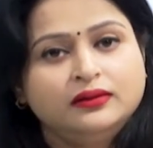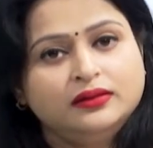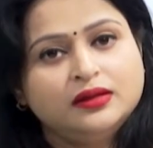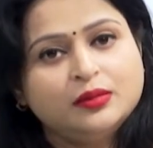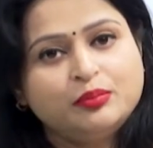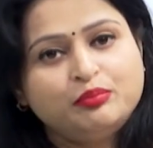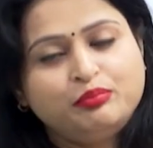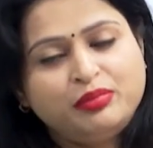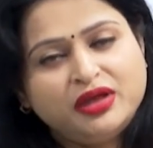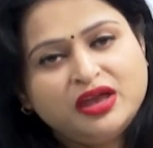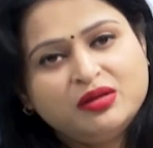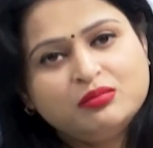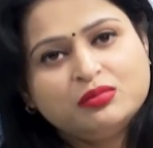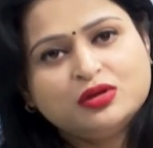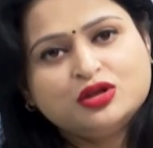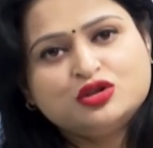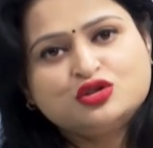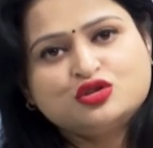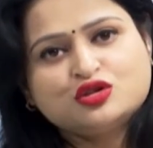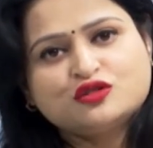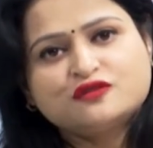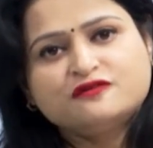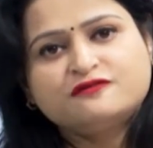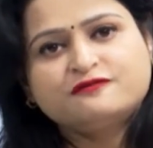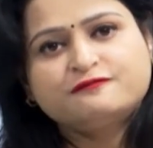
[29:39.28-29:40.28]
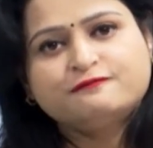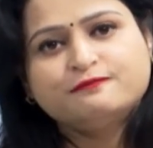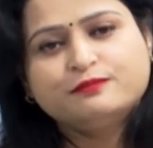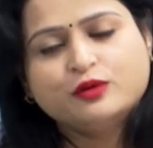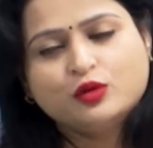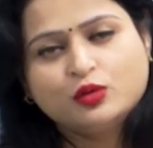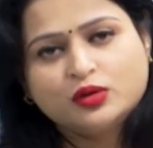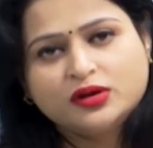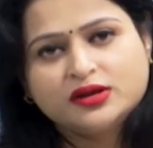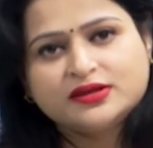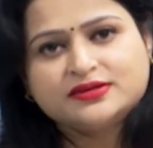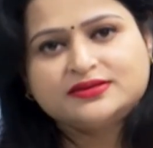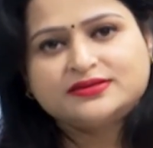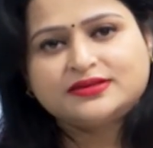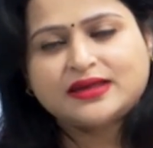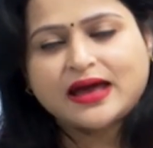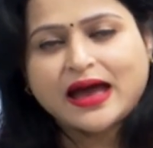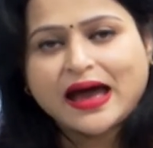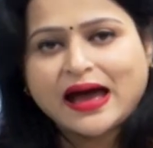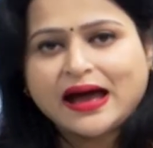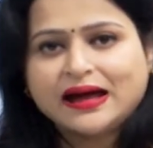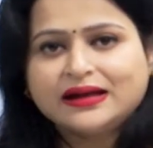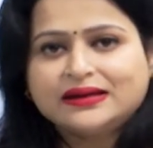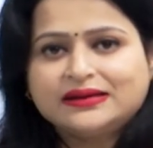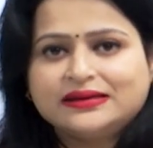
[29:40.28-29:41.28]
the payment of bonus
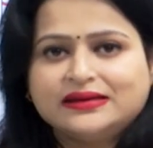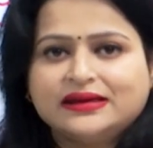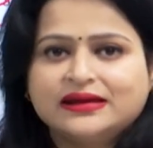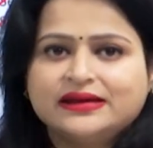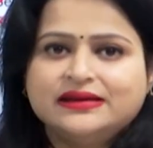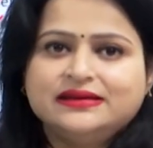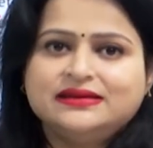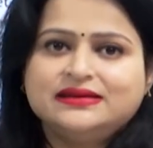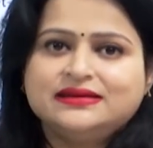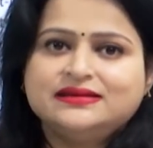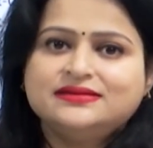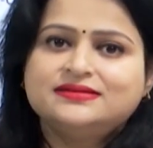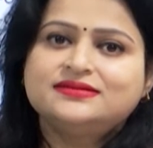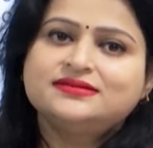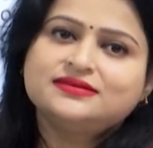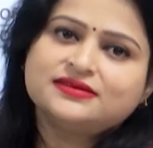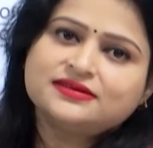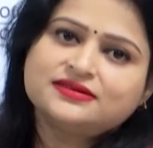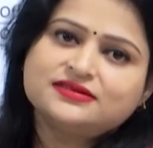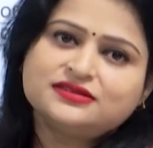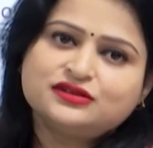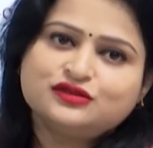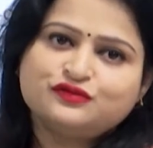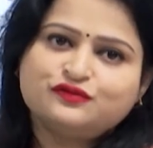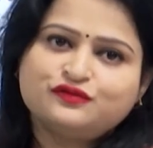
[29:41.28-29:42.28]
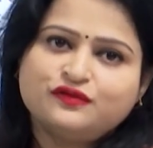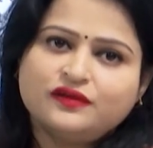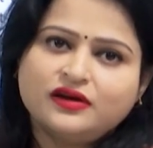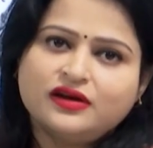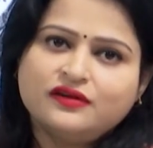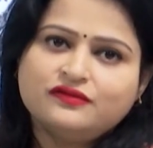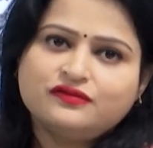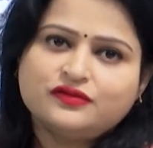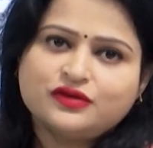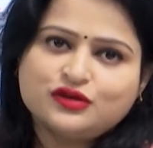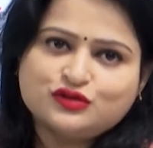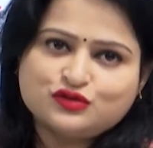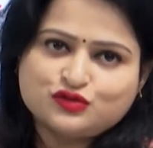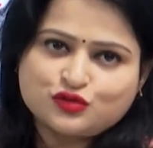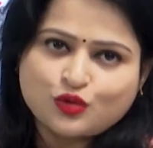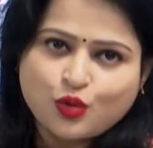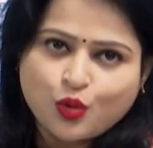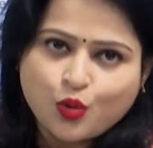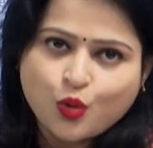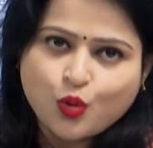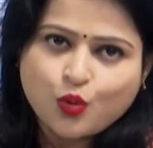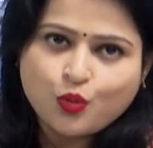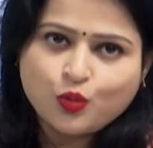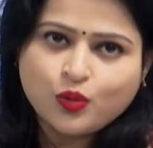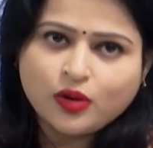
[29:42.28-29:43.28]
act 1965 is
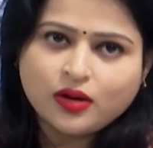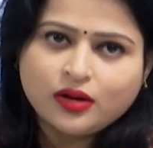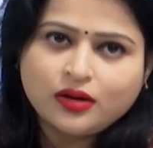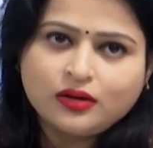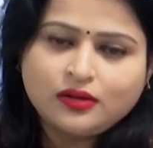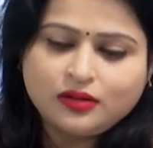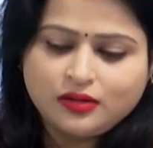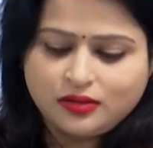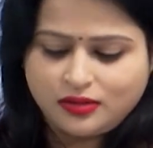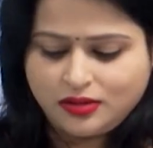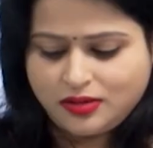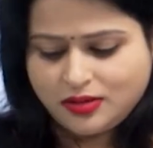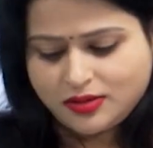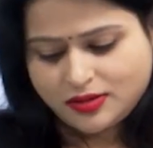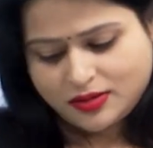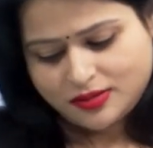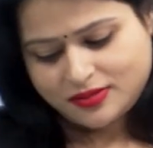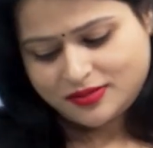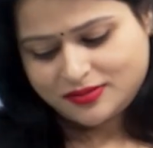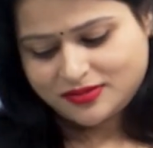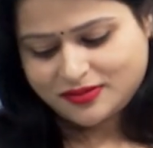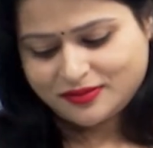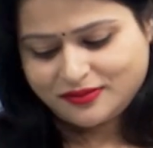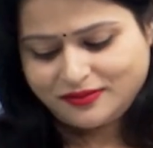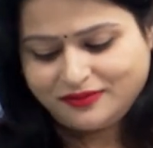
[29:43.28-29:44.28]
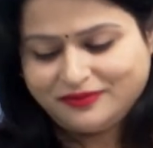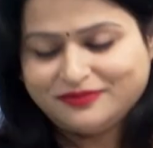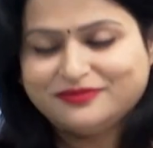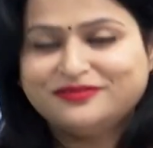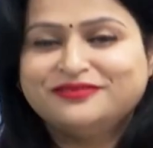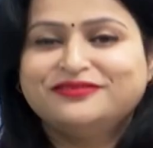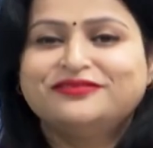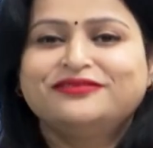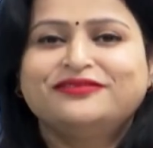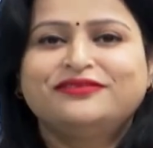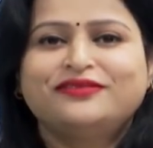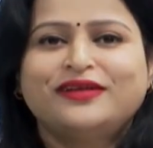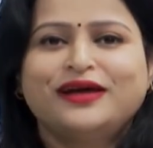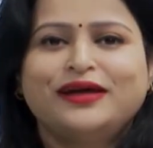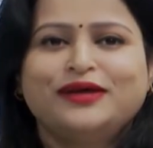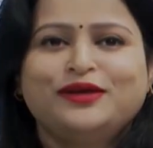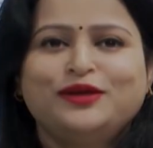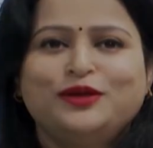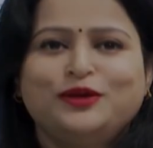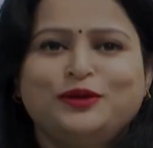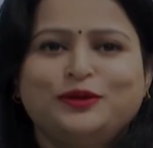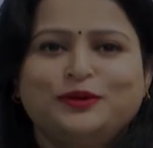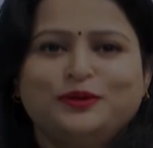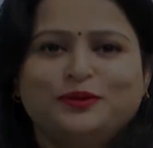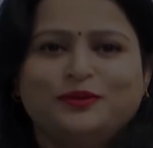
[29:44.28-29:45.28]
over. So,
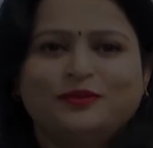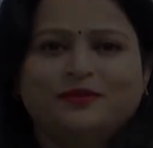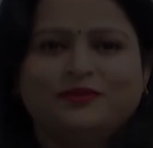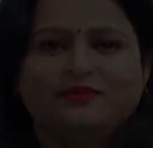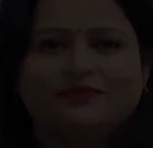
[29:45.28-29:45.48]
thank you.